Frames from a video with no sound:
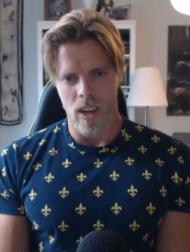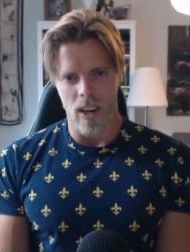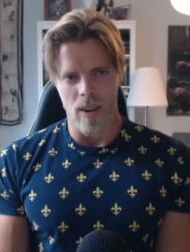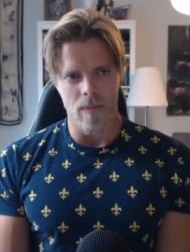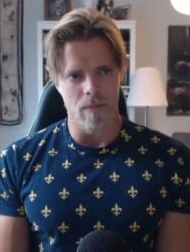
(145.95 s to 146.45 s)

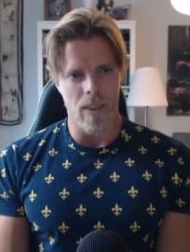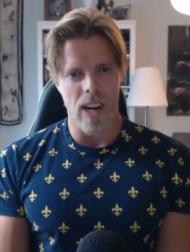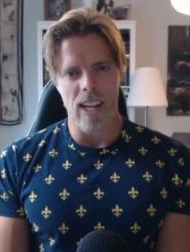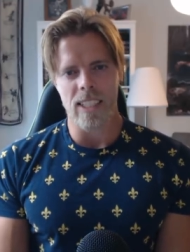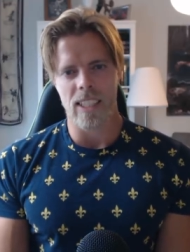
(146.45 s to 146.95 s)

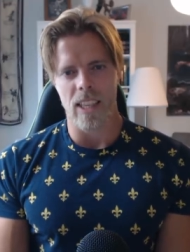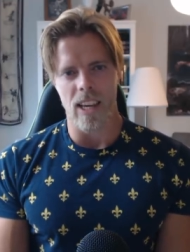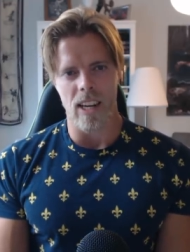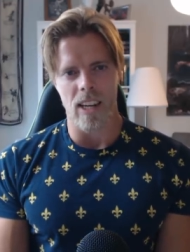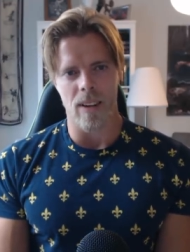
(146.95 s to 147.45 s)
less
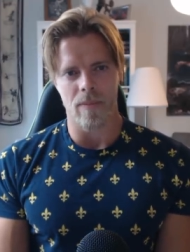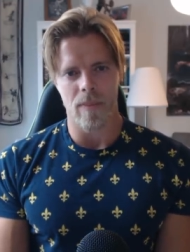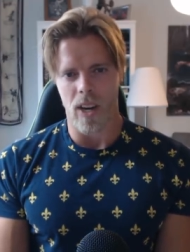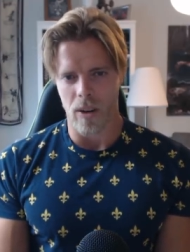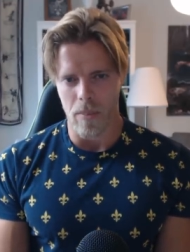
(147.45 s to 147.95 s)
than
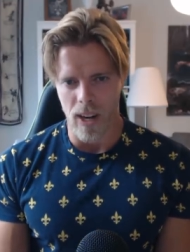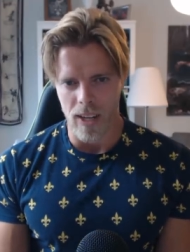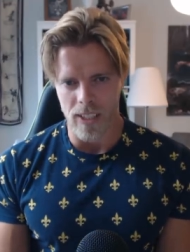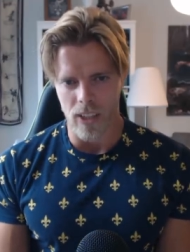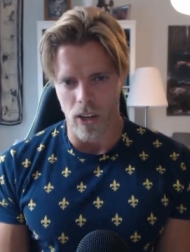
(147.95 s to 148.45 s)

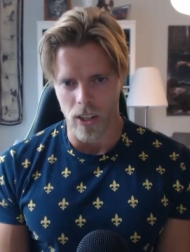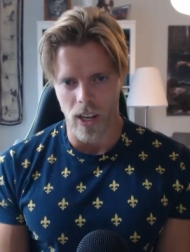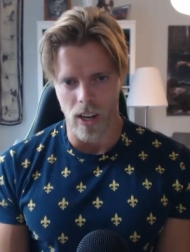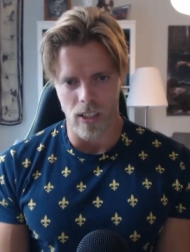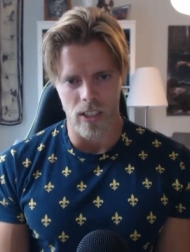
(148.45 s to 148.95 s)
unbiased
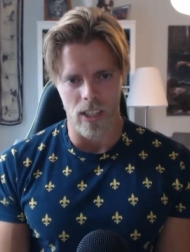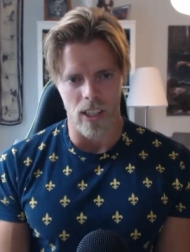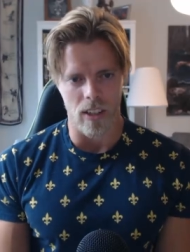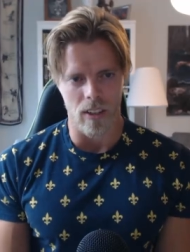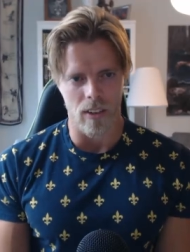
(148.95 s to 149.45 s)
articles
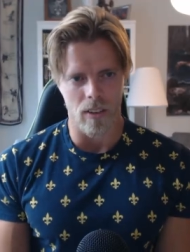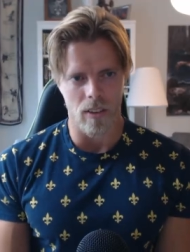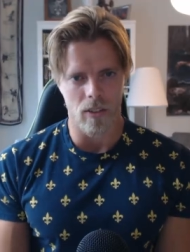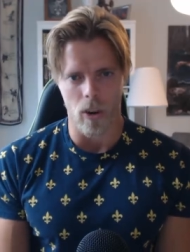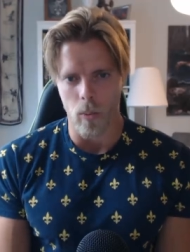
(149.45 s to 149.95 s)

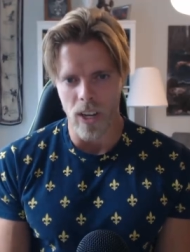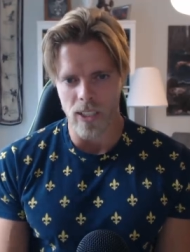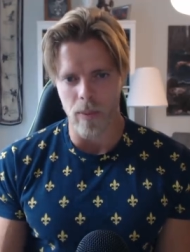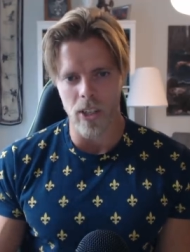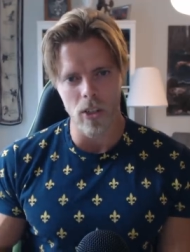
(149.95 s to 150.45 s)
in some
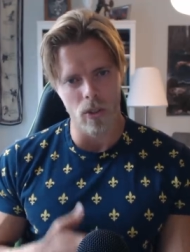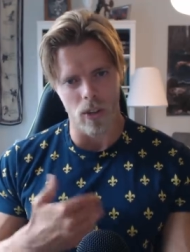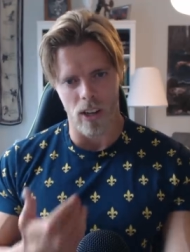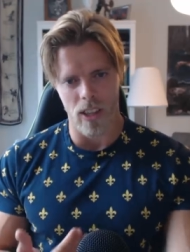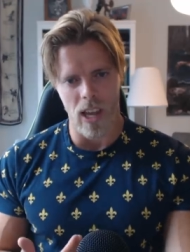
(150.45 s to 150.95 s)
ways, but
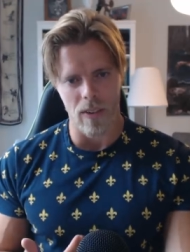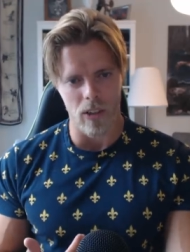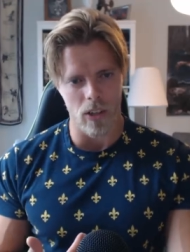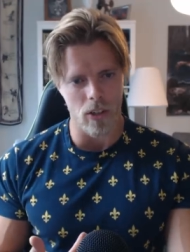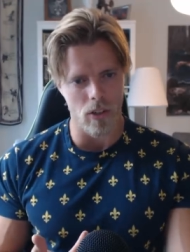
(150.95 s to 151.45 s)
usually they
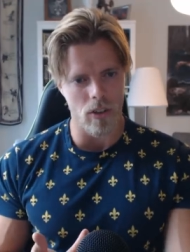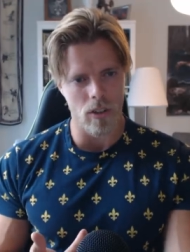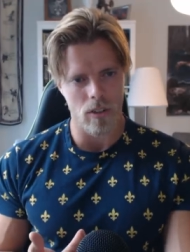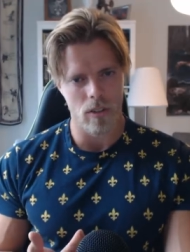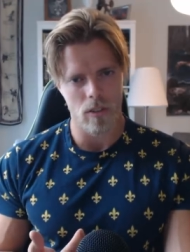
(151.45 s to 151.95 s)
have good